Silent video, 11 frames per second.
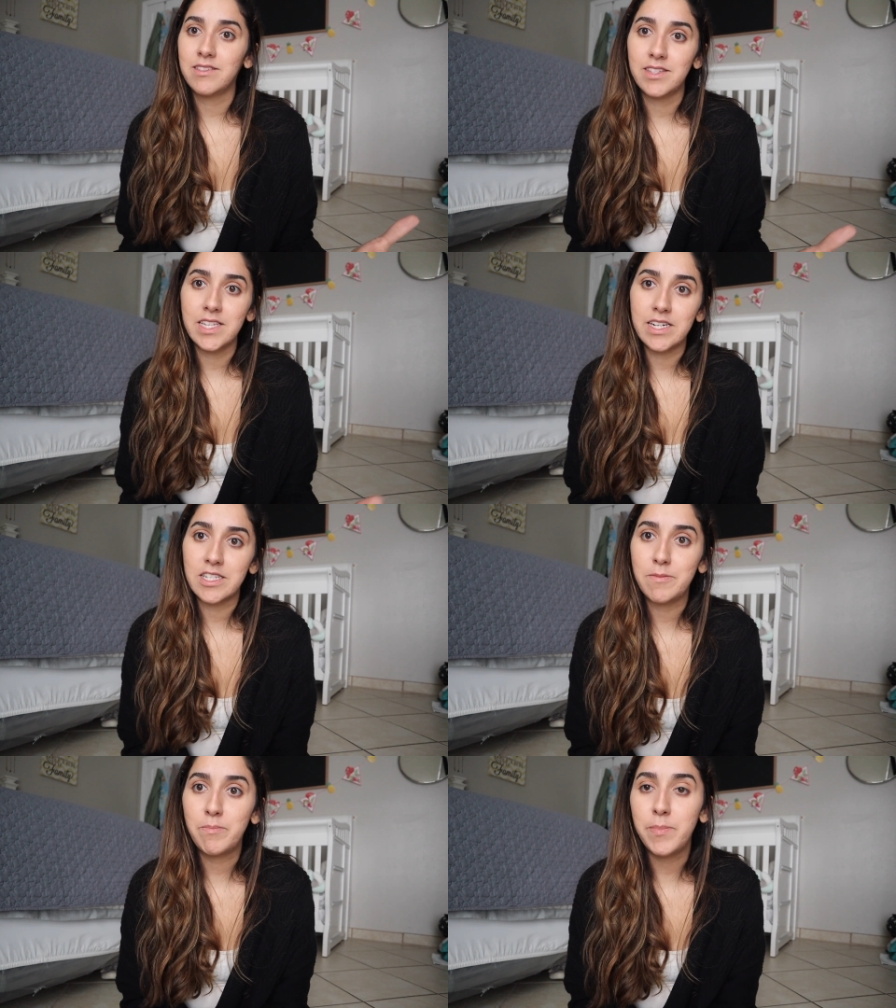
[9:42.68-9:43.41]
did
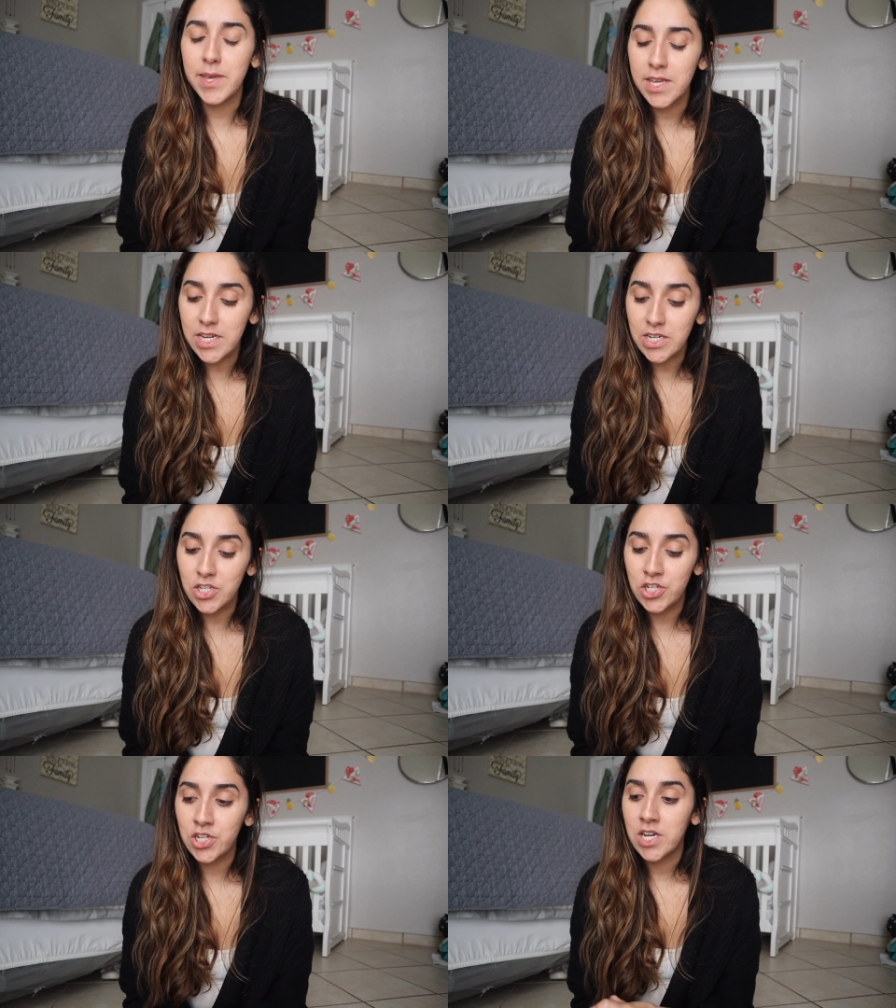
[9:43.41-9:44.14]
a
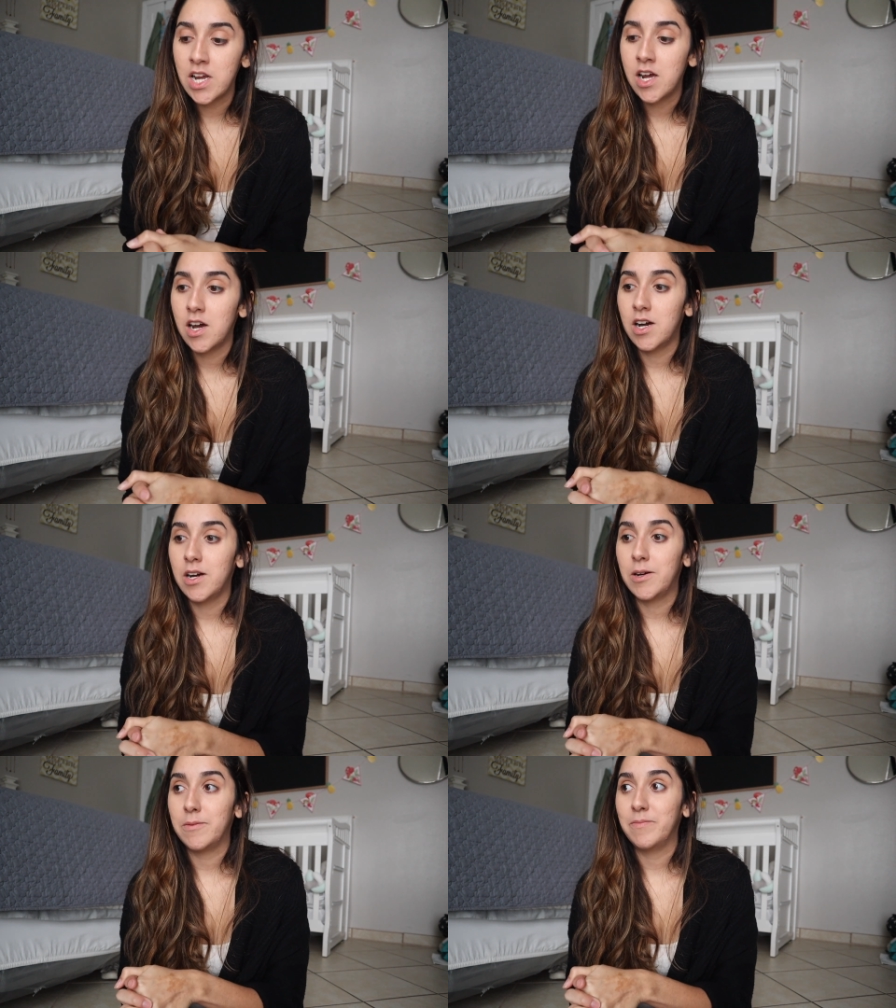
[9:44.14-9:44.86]
speech.
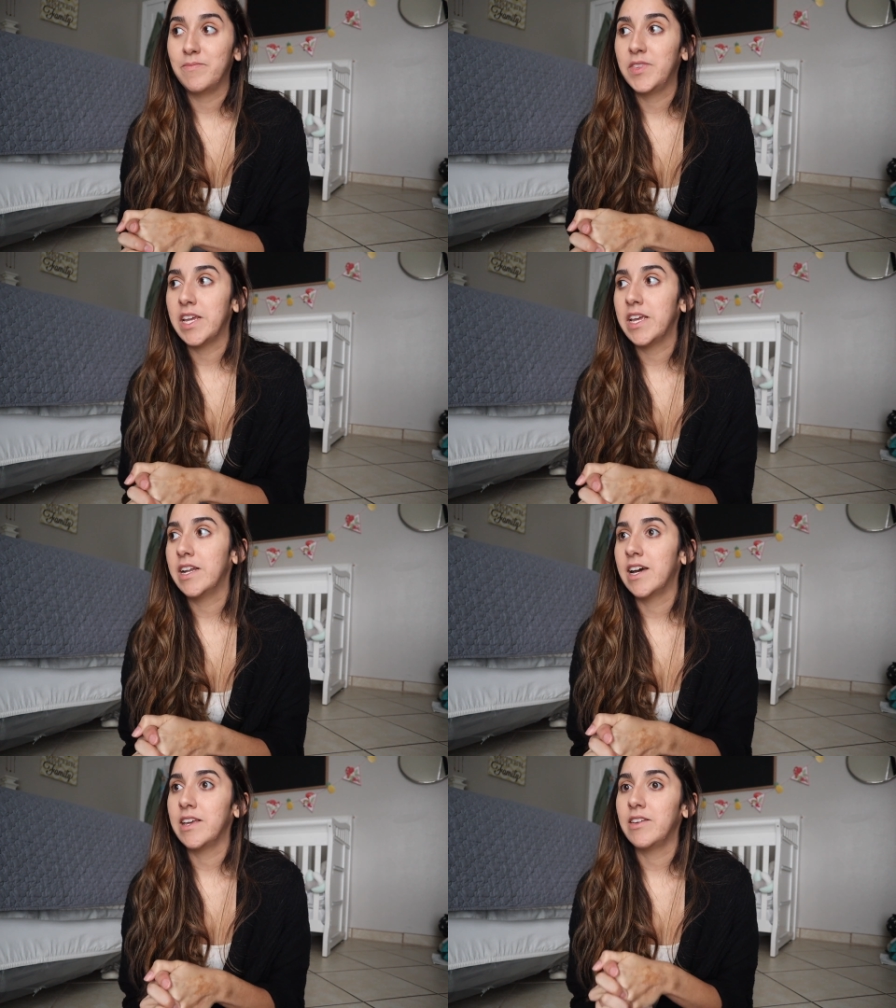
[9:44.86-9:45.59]

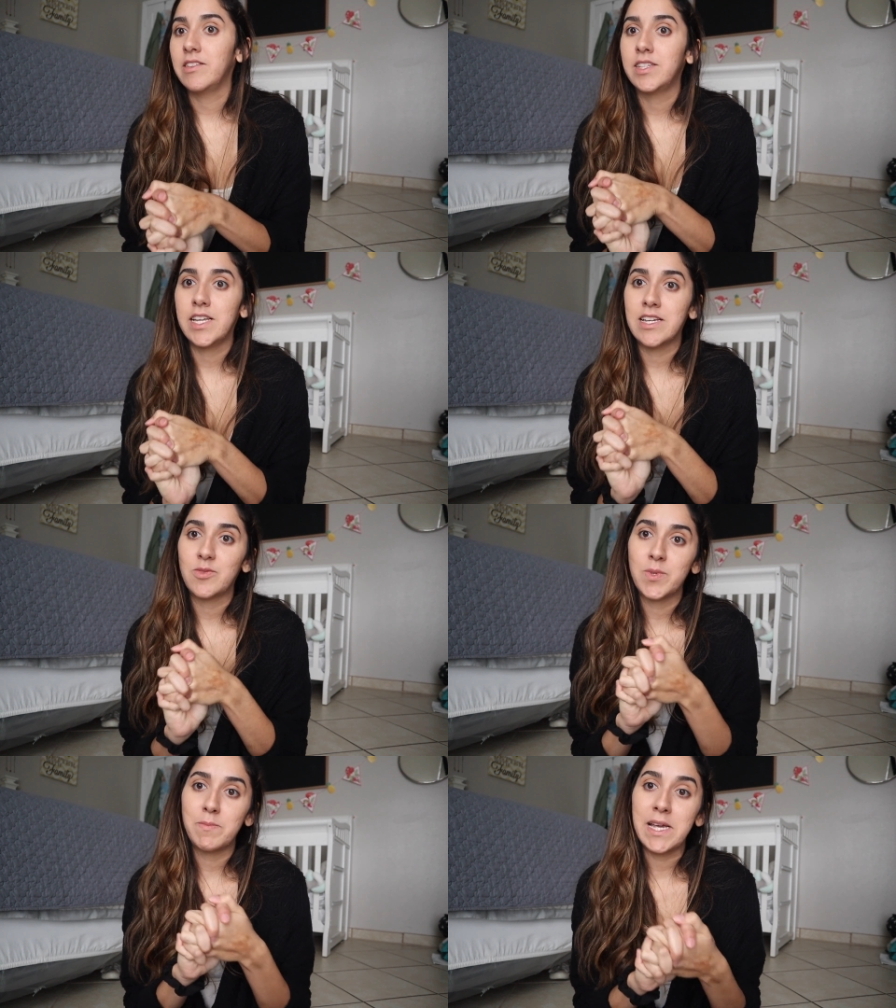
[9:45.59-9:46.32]
Then I
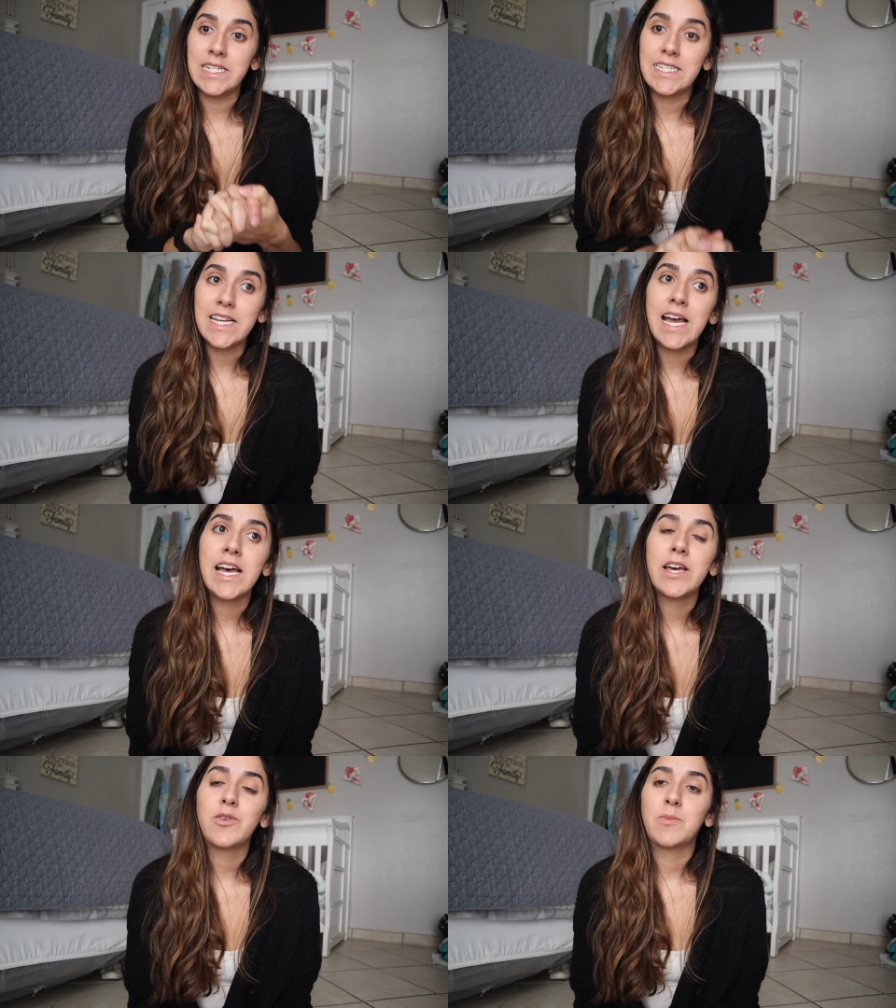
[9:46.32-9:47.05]
danced with my
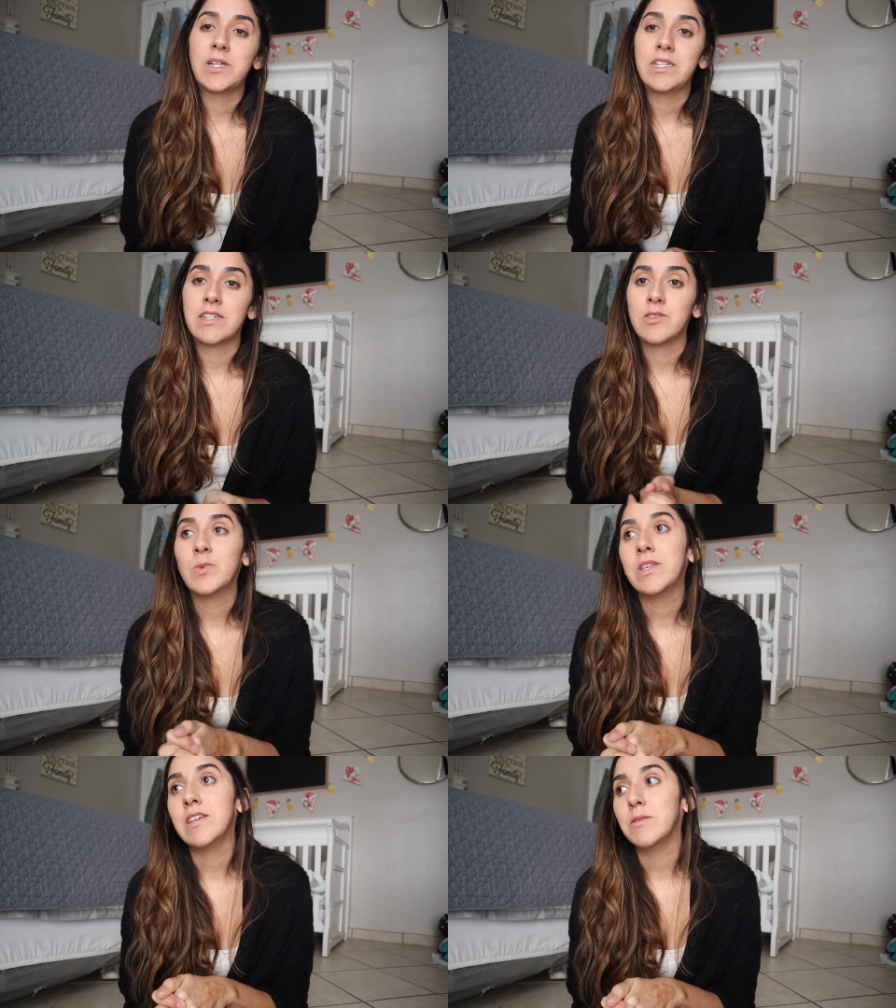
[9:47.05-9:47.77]
dad, or I danced
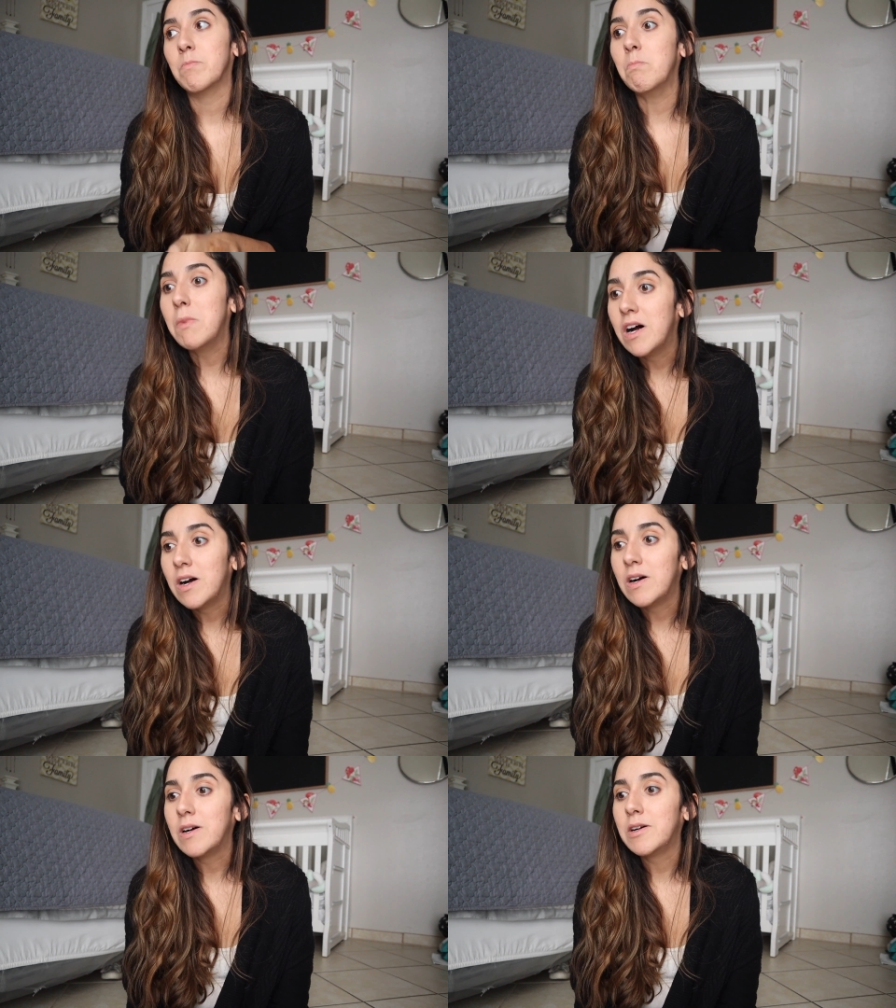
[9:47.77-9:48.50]
with his
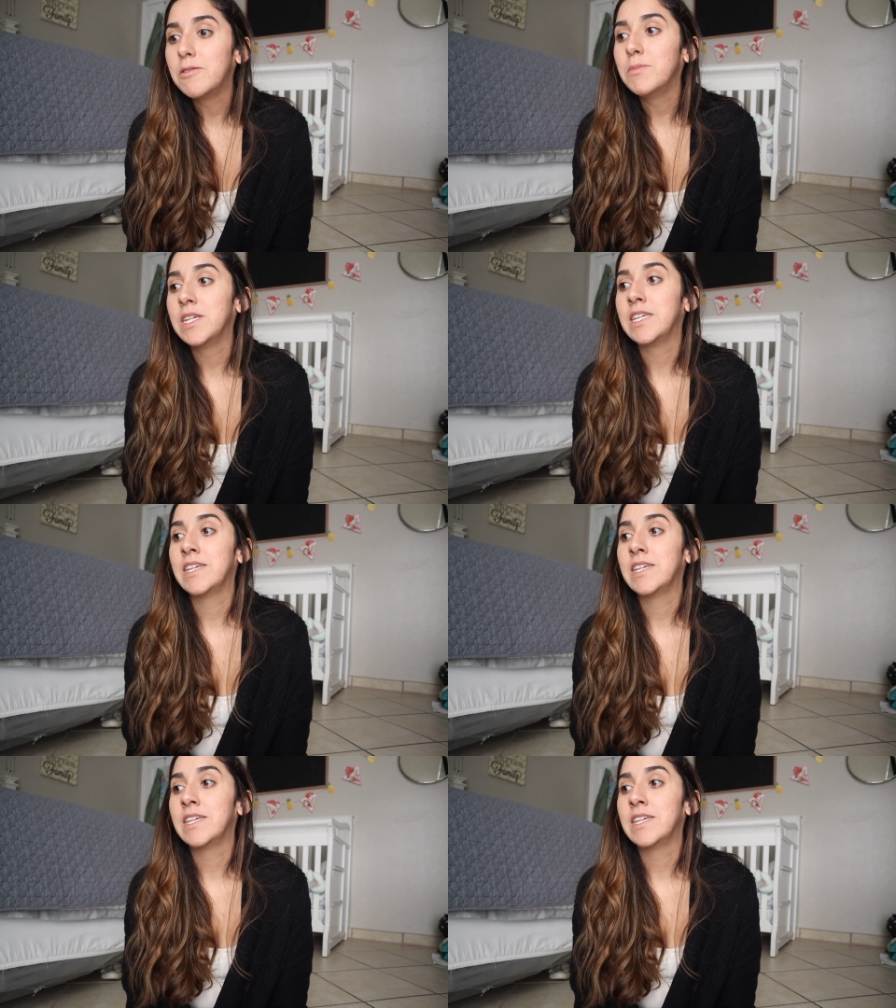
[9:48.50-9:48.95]
mom.